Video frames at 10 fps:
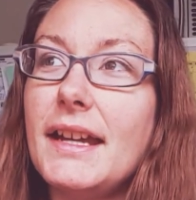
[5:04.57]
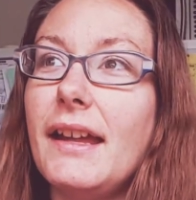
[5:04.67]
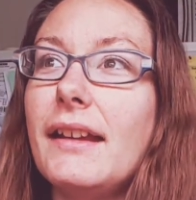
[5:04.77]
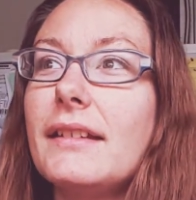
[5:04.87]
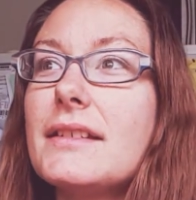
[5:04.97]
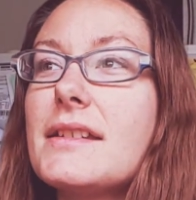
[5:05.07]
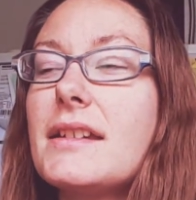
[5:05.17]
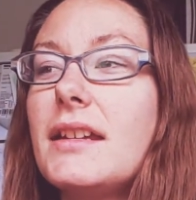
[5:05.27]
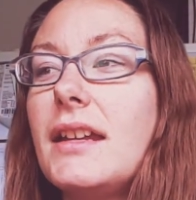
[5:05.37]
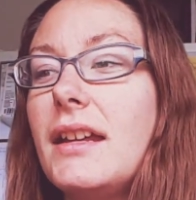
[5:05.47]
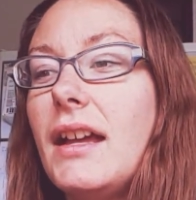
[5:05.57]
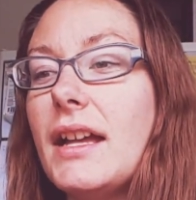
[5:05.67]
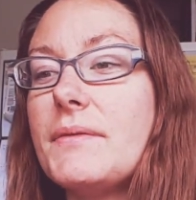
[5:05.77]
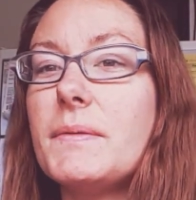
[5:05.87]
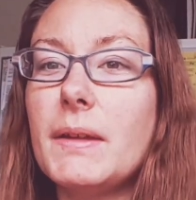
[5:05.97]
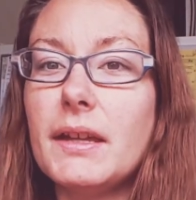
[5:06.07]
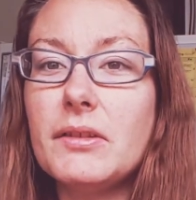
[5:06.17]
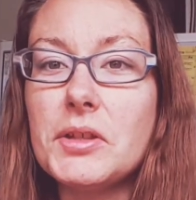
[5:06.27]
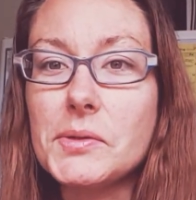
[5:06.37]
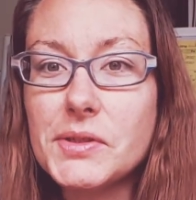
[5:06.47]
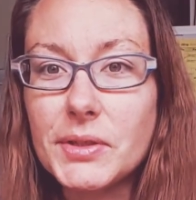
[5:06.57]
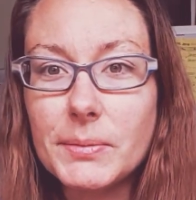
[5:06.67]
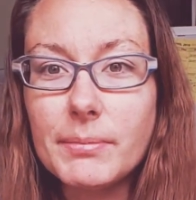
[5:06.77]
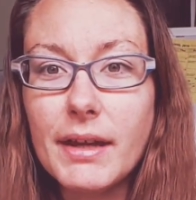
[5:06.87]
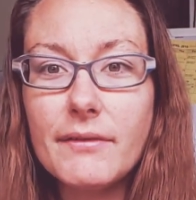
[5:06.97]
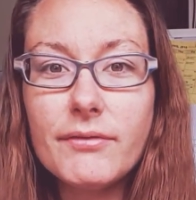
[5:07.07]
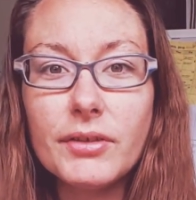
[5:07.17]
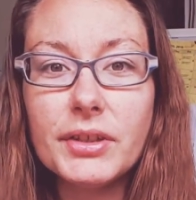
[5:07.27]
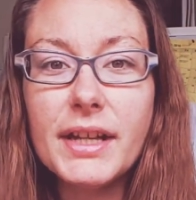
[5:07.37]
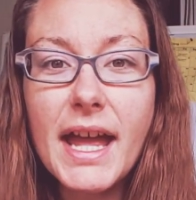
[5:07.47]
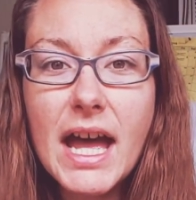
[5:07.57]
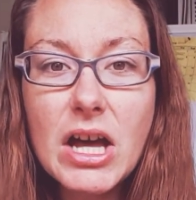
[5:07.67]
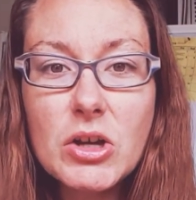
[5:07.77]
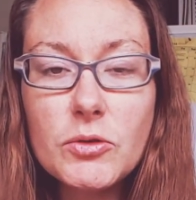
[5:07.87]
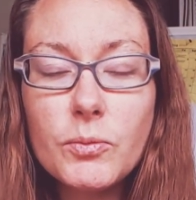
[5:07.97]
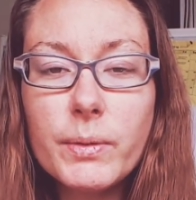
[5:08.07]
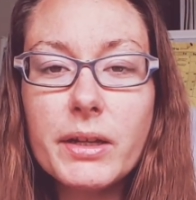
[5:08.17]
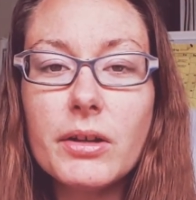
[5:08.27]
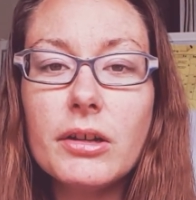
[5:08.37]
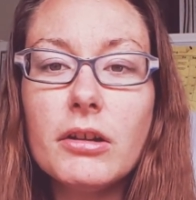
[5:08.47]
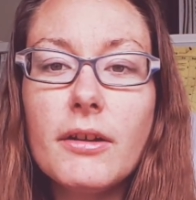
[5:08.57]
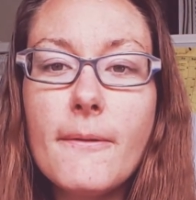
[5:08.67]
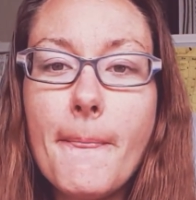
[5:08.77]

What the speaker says: and as we get closer. But for now, we are,